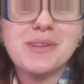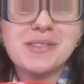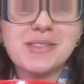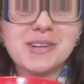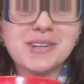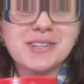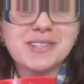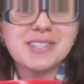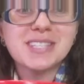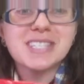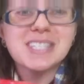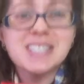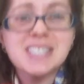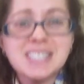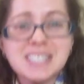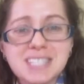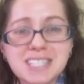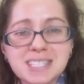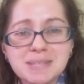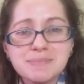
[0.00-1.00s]
but
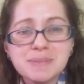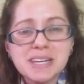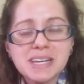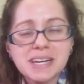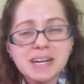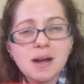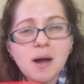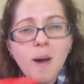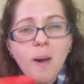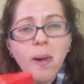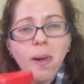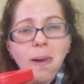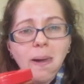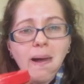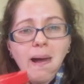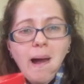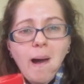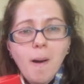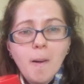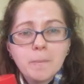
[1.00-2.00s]
there's this big
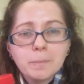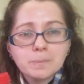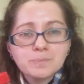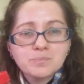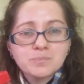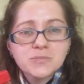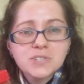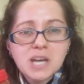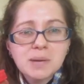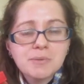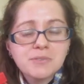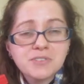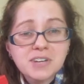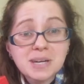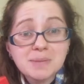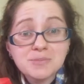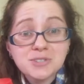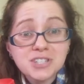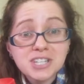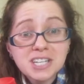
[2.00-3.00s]
tub of
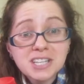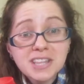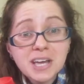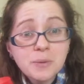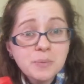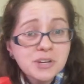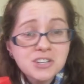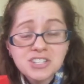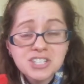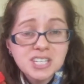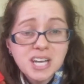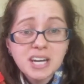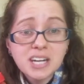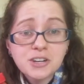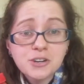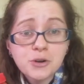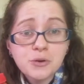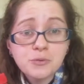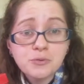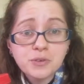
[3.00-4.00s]
kimchi that we just get
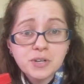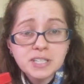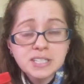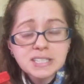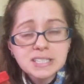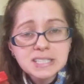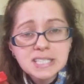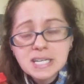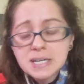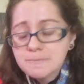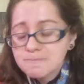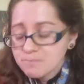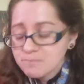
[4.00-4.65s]
at No Frills,